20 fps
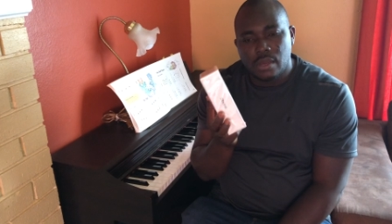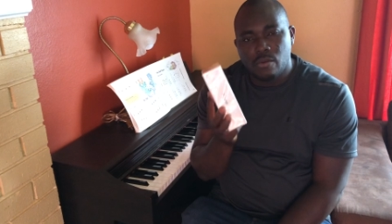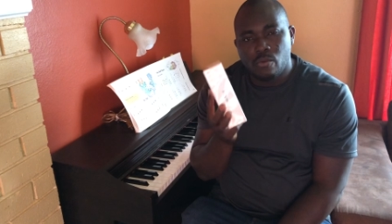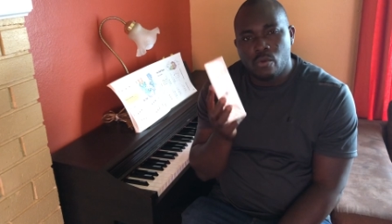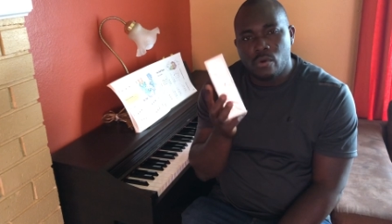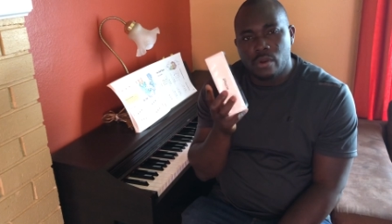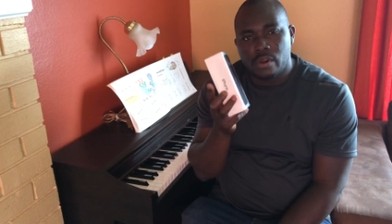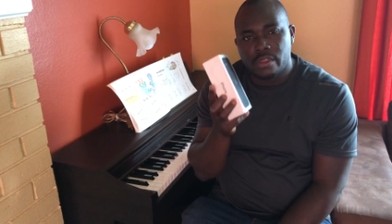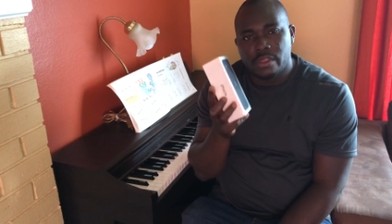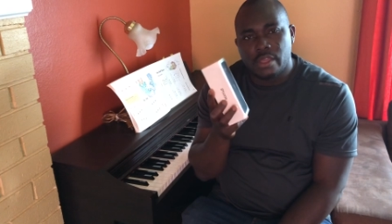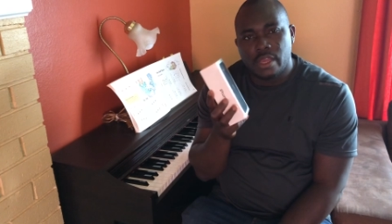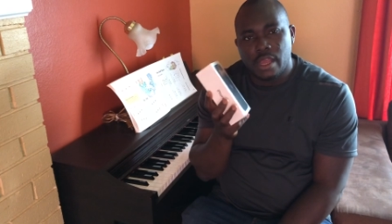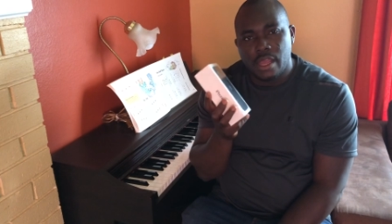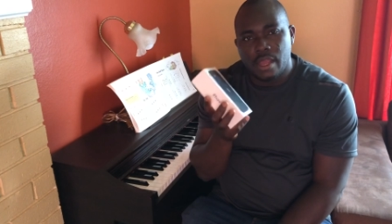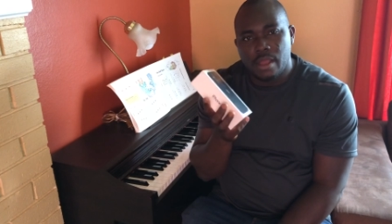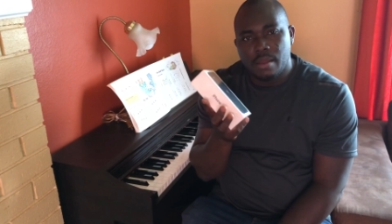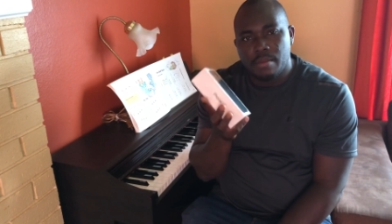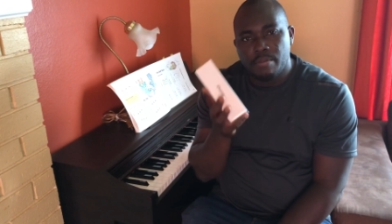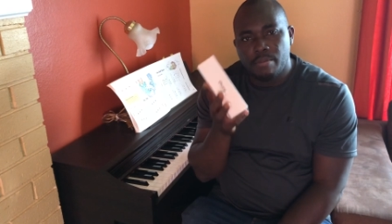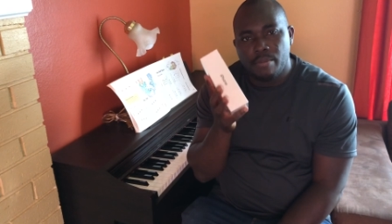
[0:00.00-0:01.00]
worth
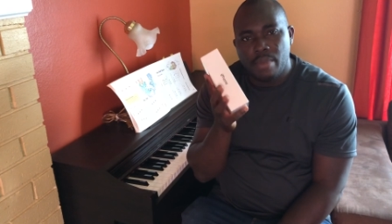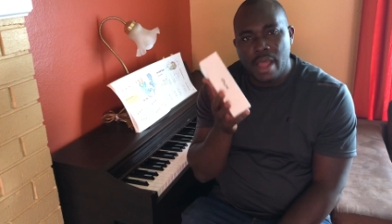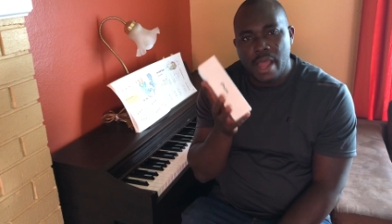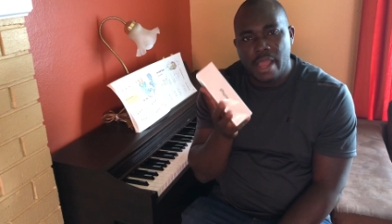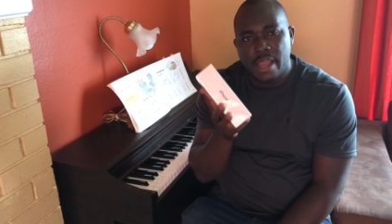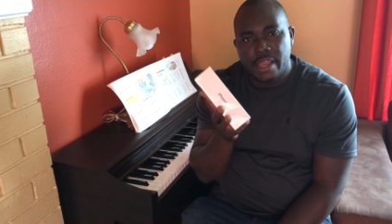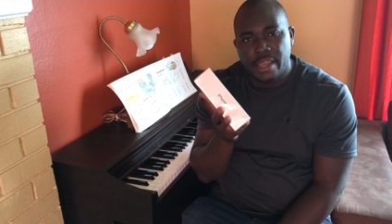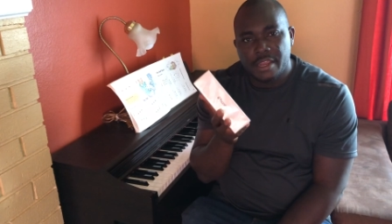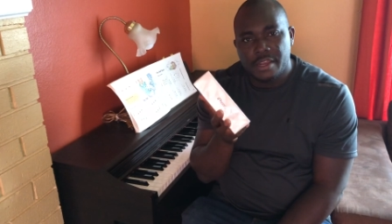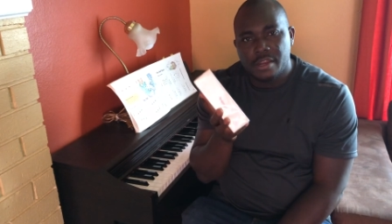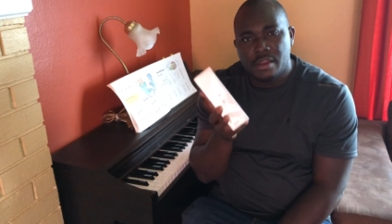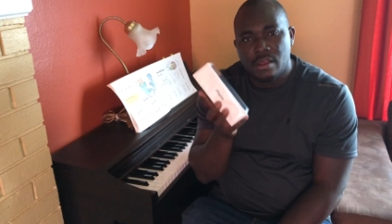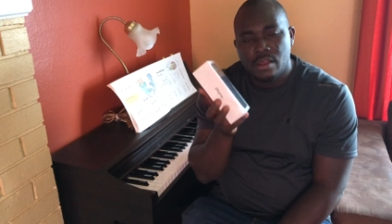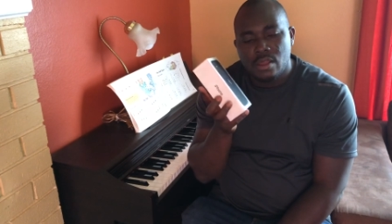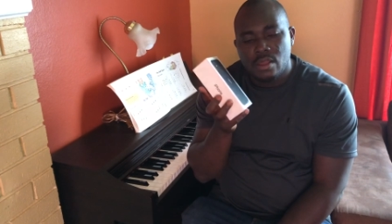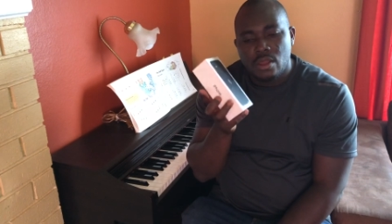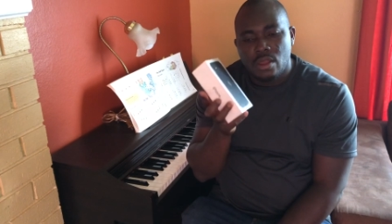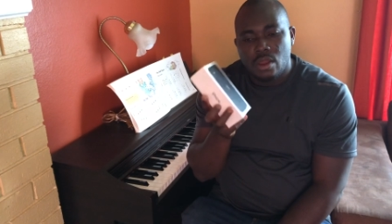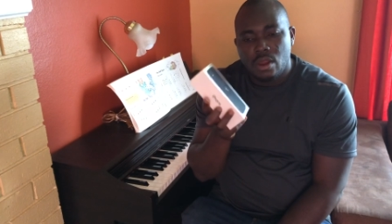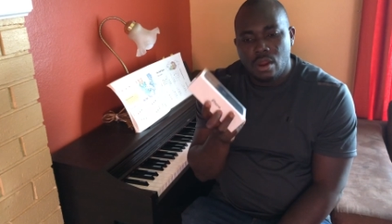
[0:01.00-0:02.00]
buying
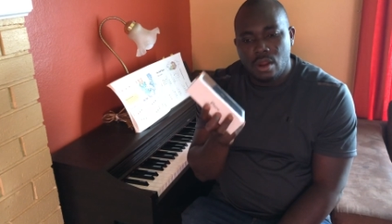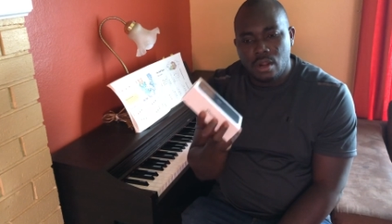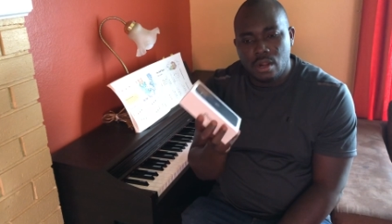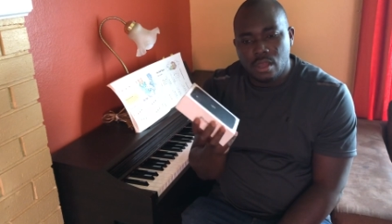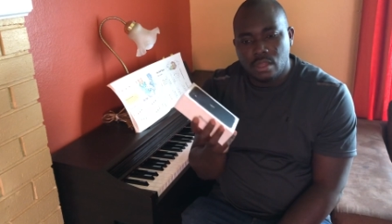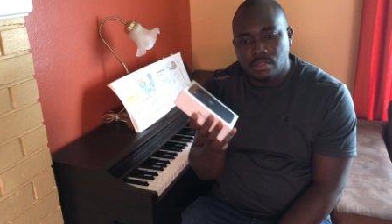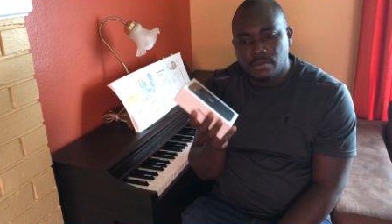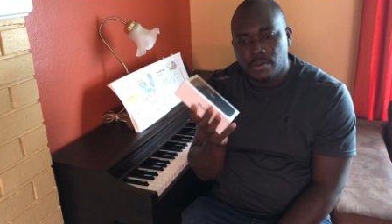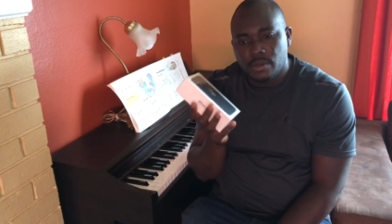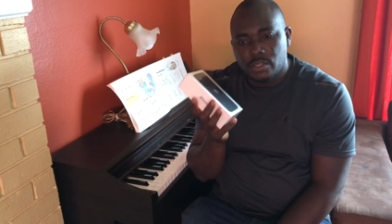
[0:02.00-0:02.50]
or not,